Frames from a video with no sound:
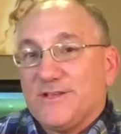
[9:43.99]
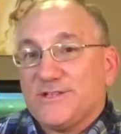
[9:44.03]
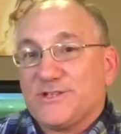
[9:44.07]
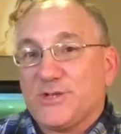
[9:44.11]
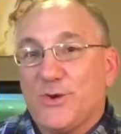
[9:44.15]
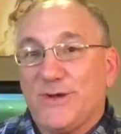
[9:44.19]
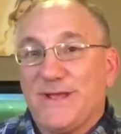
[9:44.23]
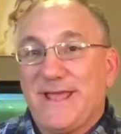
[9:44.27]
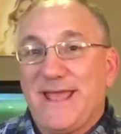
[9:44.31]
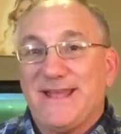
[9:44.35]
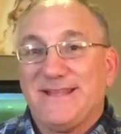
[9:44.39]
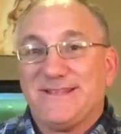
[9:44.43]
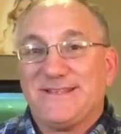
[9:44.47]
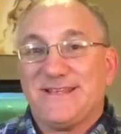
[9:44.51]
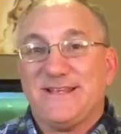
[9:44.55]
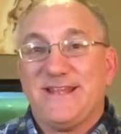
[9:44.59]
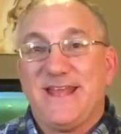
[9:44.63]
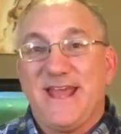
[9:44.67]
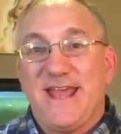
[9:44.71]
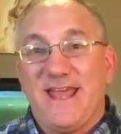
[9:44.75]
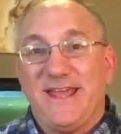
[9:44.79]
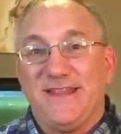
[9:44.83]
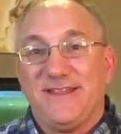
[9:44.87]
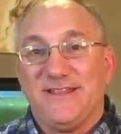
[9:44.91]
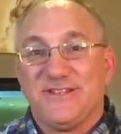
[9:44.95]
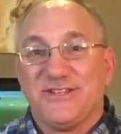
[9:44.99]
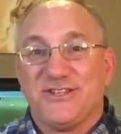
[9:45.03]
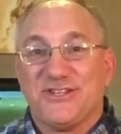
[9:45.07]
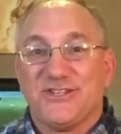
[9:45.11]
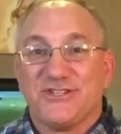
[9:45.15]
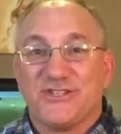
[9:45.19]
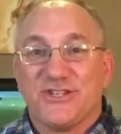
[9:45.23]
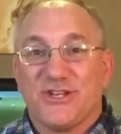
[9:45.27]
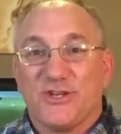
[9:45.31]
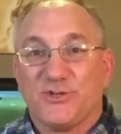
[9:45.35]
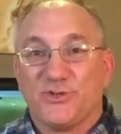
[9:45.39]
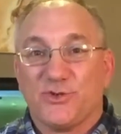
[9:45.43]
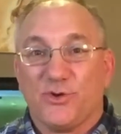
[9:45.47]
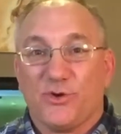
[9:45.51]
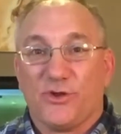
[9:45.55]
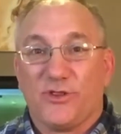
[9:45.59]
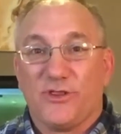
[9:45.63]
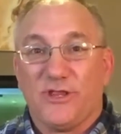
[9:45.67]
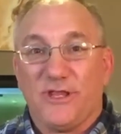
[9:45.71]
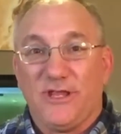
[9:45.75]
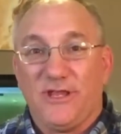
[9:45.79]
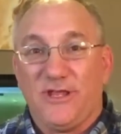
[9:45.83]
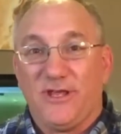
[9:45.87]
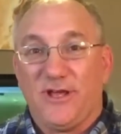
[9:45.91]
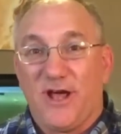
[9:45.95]
So again, today, this is the sort of
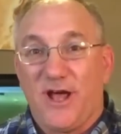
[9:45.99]
the